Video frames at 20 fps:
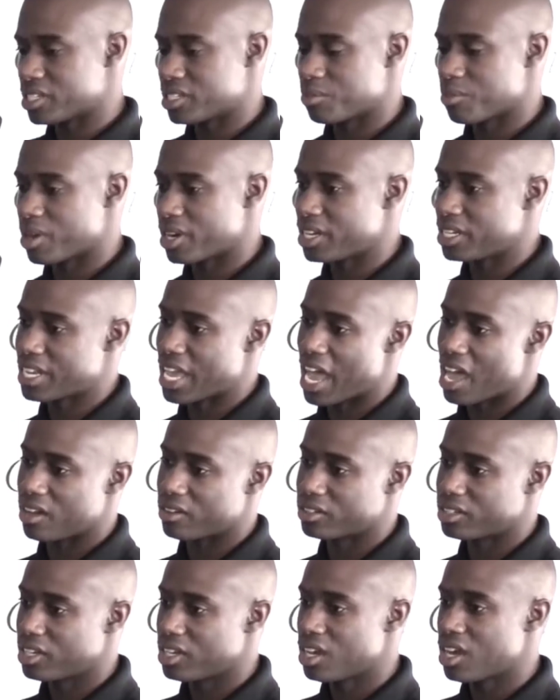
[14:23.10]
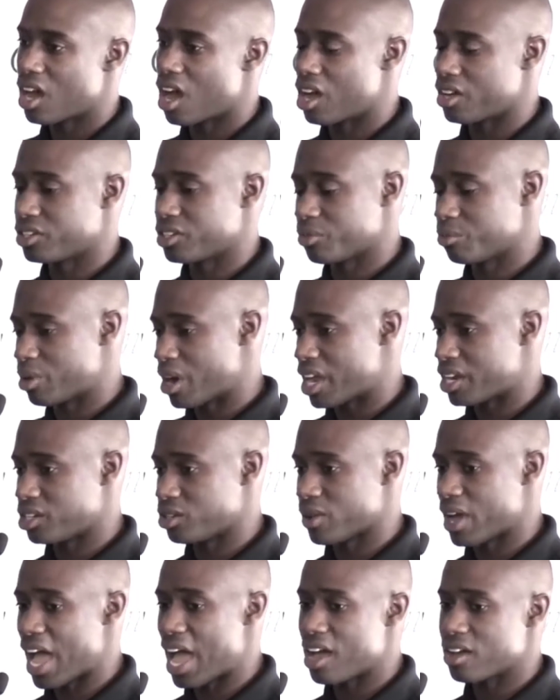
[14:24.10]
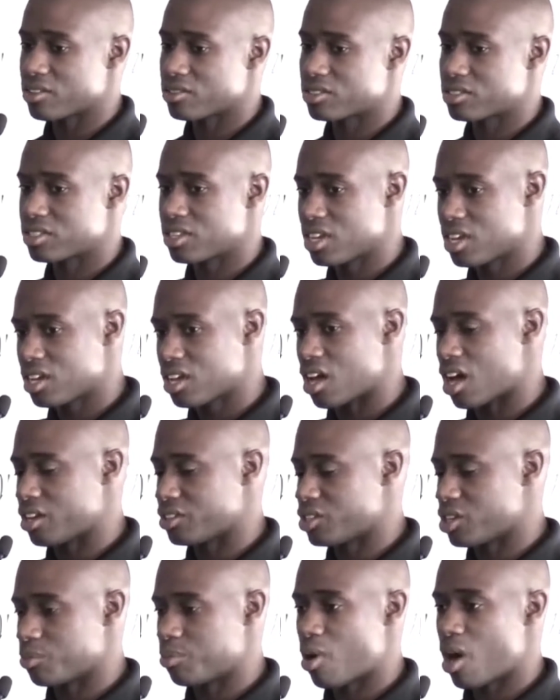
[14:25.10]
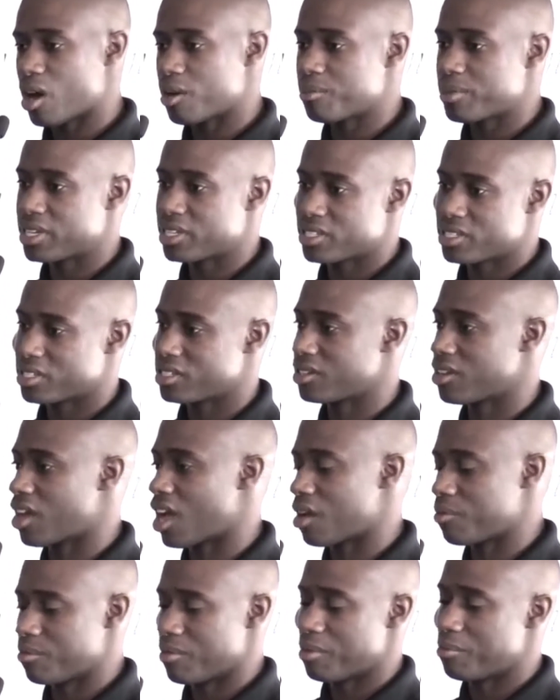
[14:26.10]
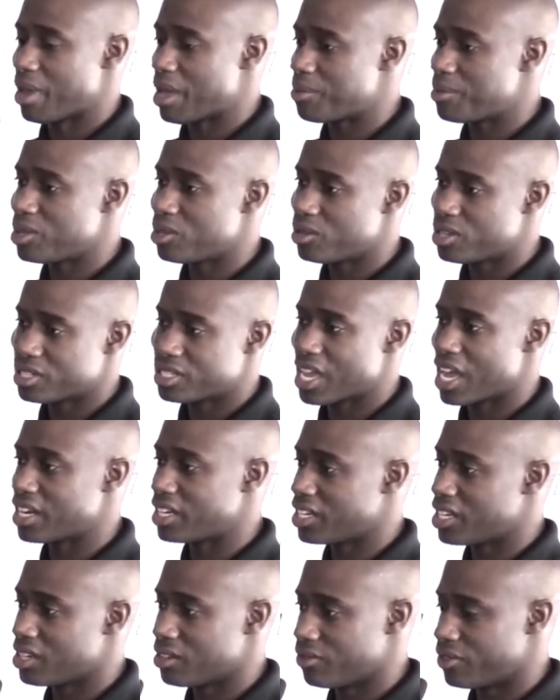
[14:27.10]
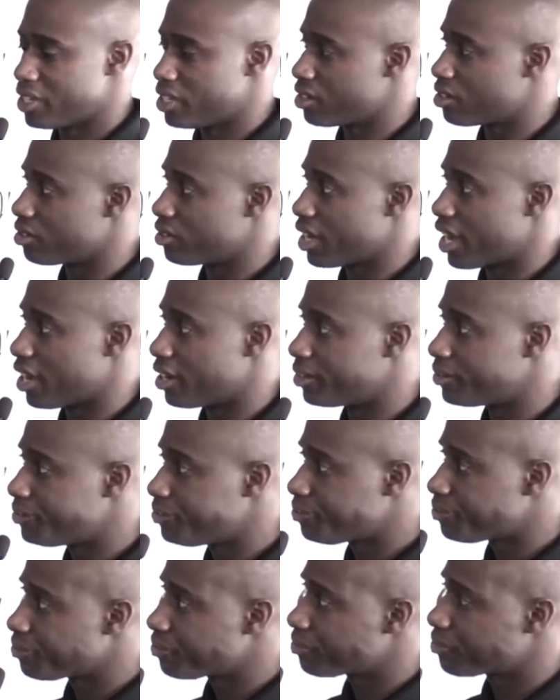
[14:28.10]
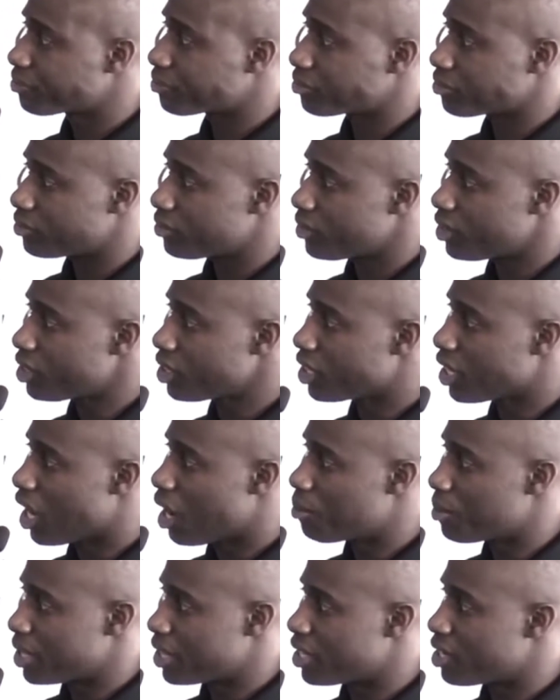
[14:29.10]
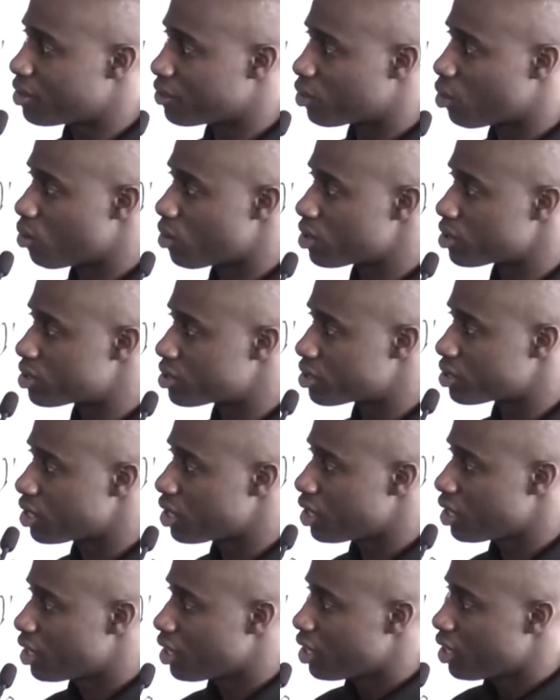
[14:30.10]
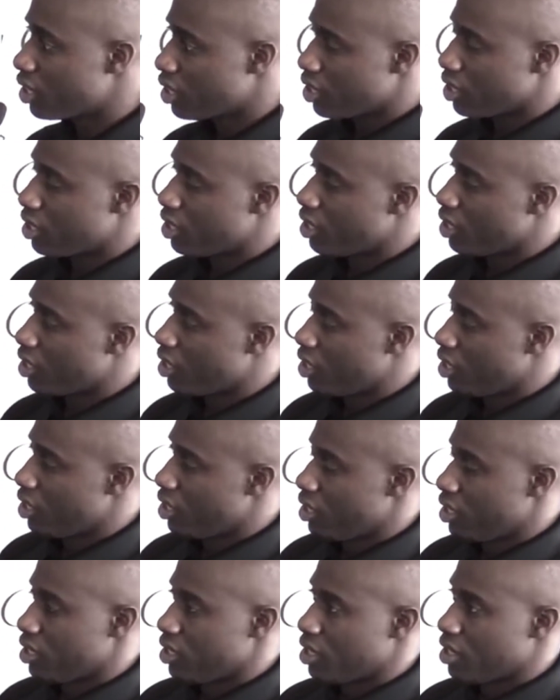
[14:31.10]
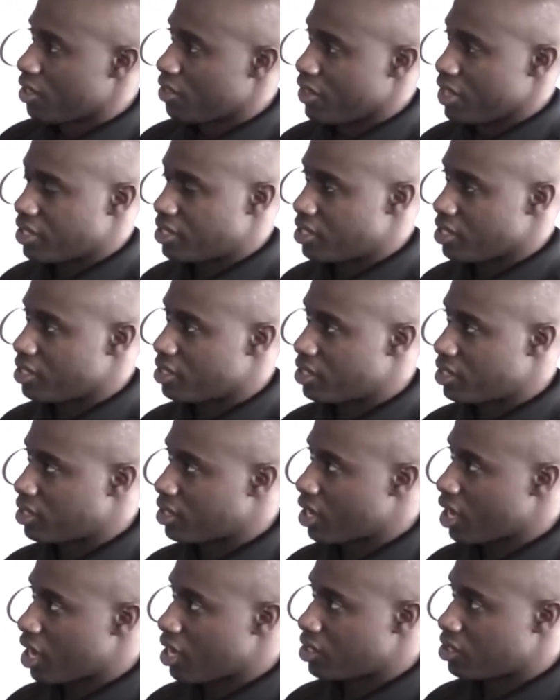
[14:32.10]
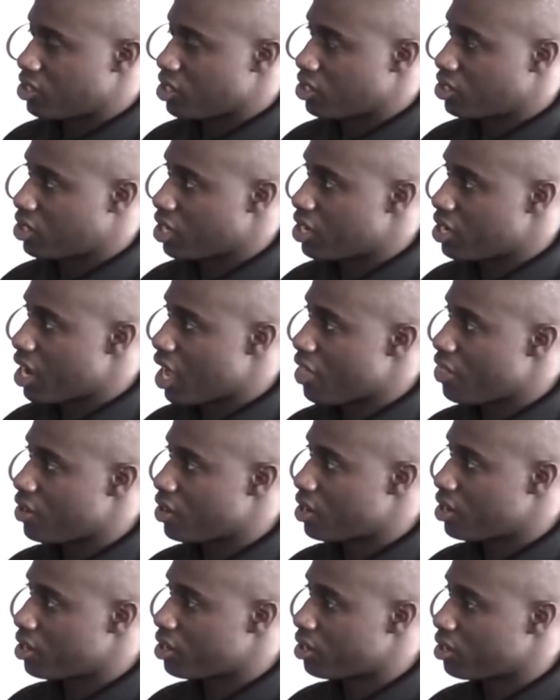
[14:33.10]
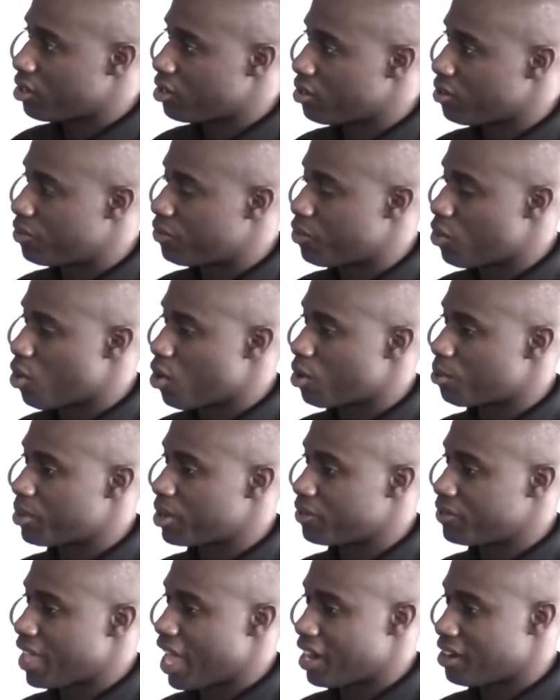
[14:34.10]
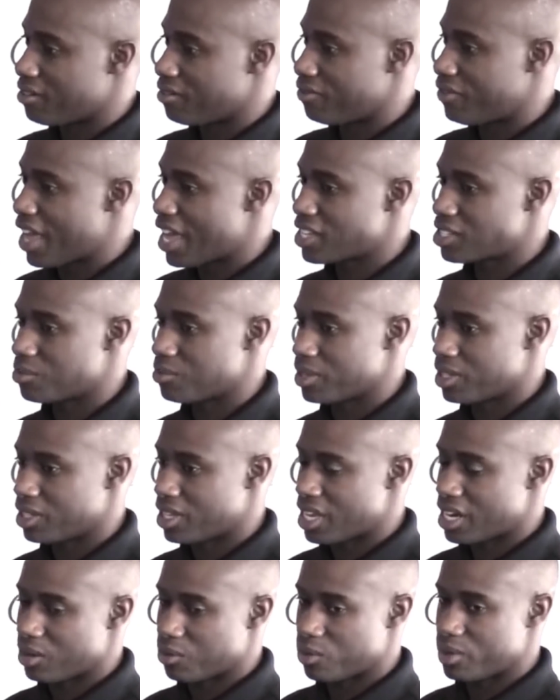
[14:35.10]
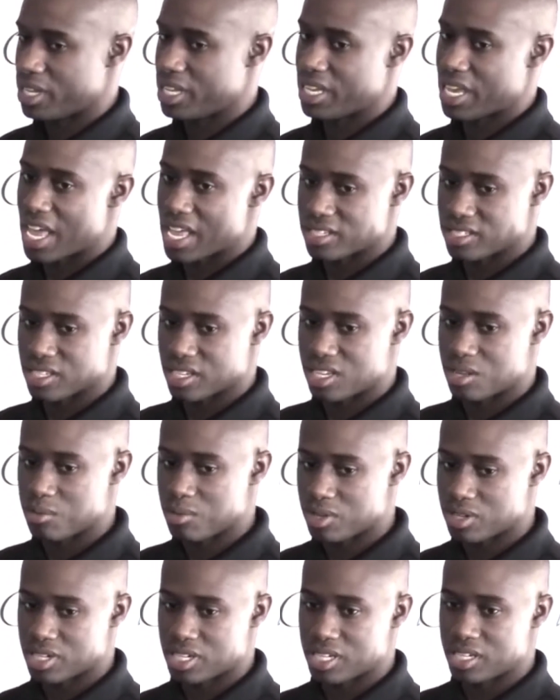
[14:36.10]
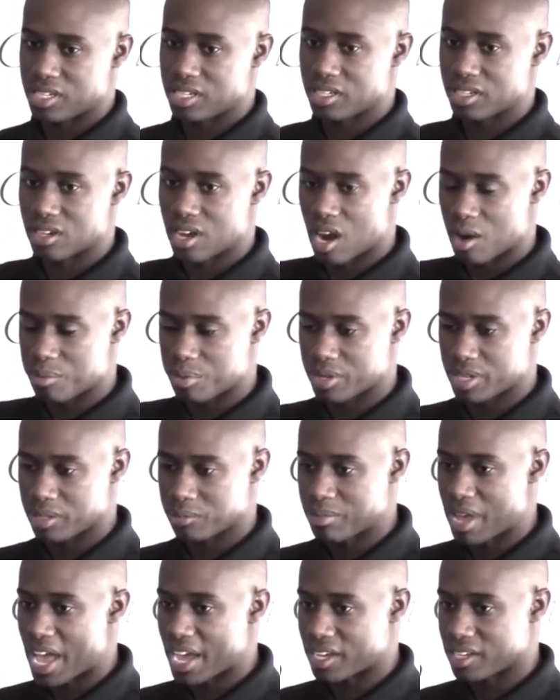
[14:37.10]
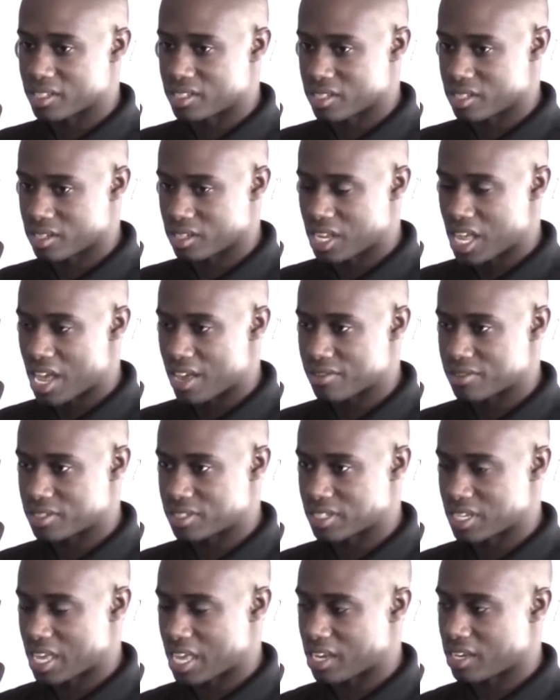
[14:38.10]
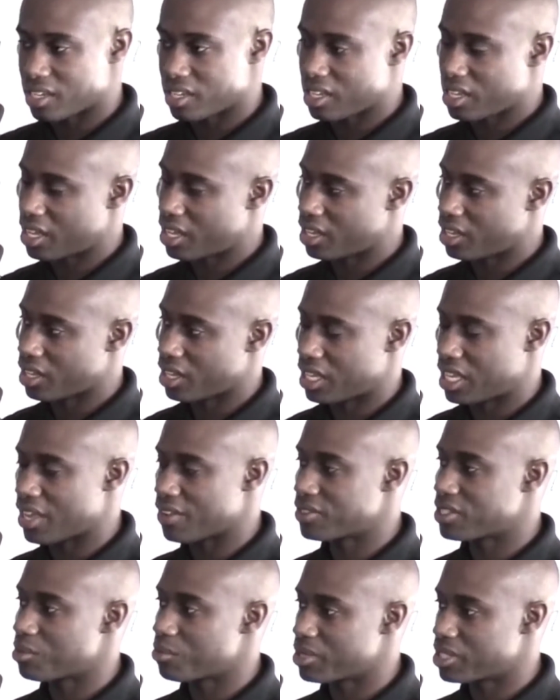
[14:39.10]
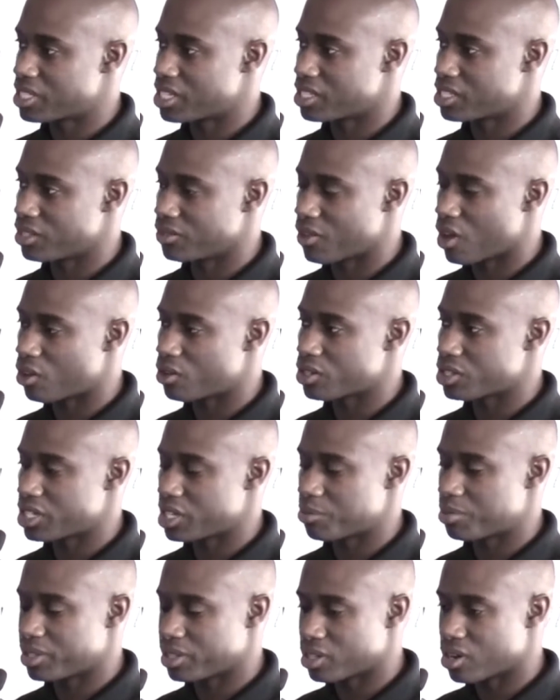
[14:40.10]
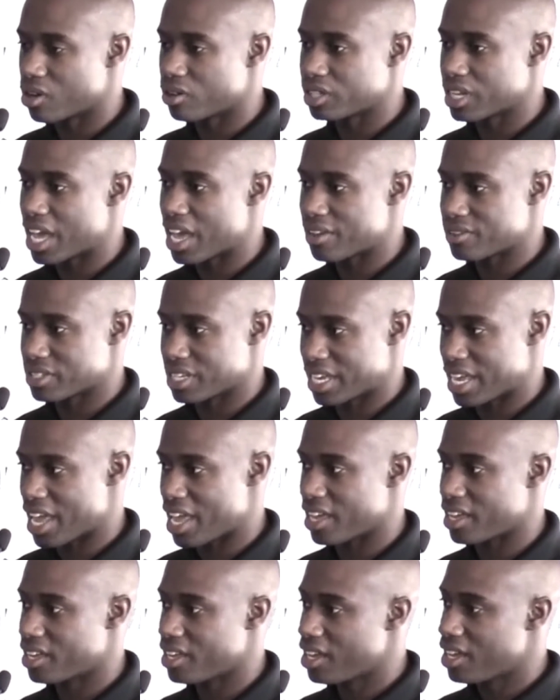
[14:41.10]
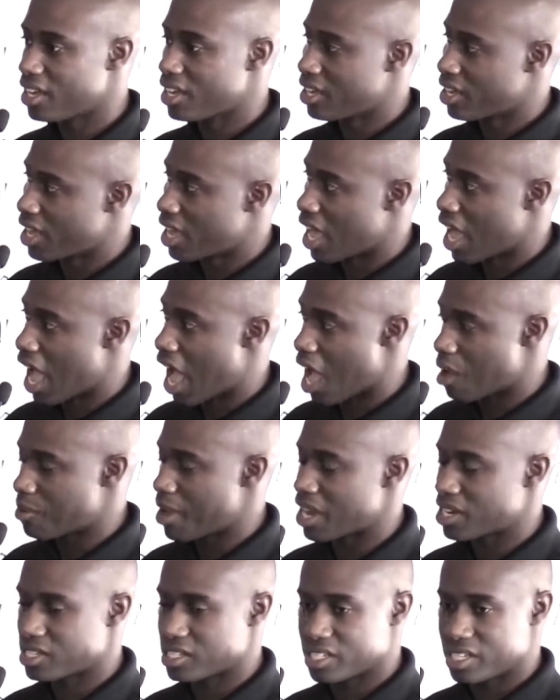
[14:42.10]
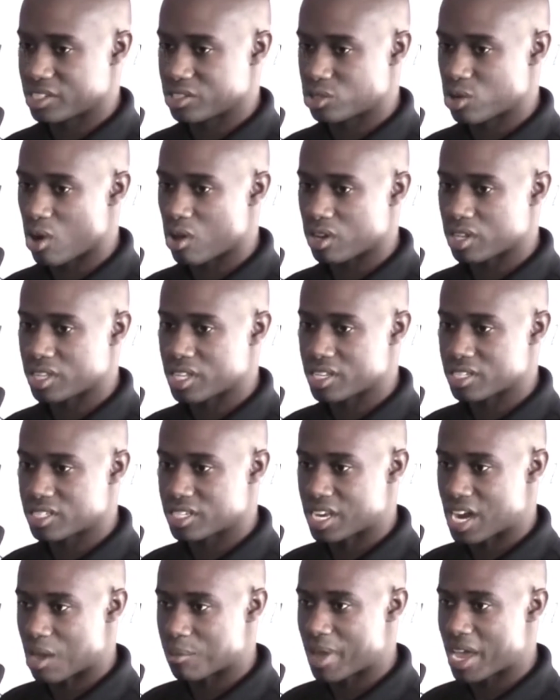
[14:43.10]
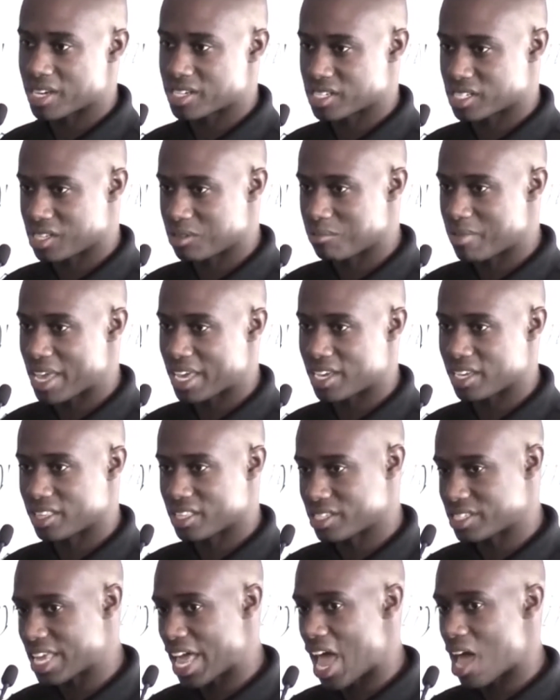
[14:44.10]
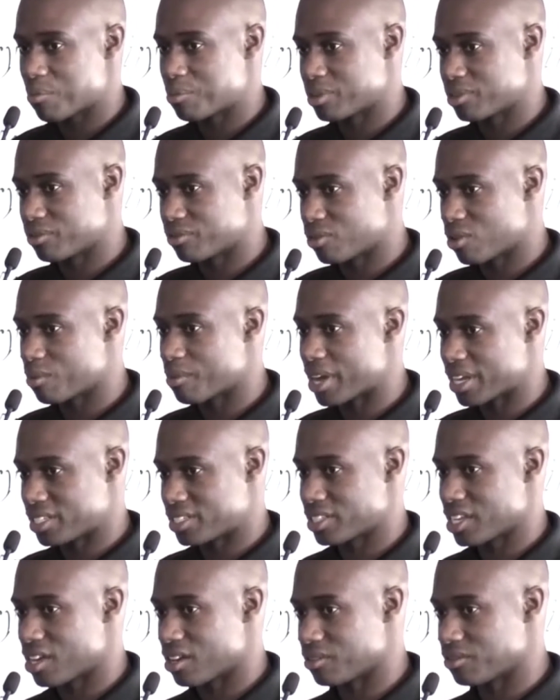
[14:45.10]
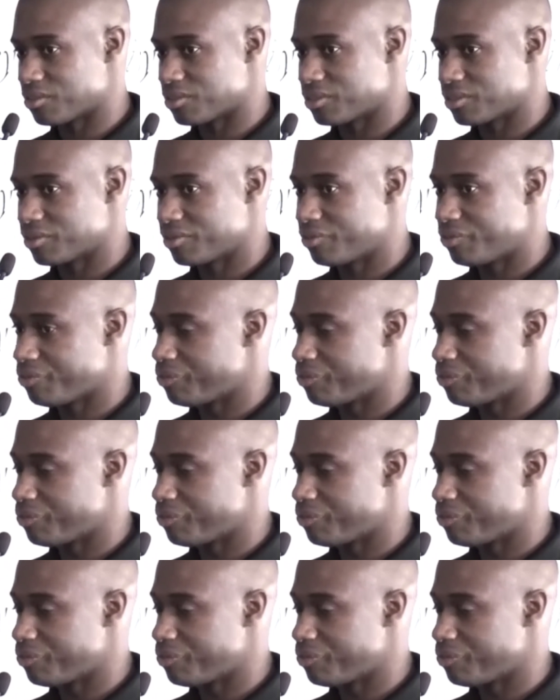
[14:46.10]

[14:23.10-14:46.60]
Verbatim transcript: this money down on your brand new house, on your apartment. Um, maybe you decide to get a vehicle now. Um, and then, of course, this is just another form of that investment that we as the community are putting back into their lives and gives them a sense of ownership in their own lives like hey i'm actually controlling this and i'm actually making this happen for myself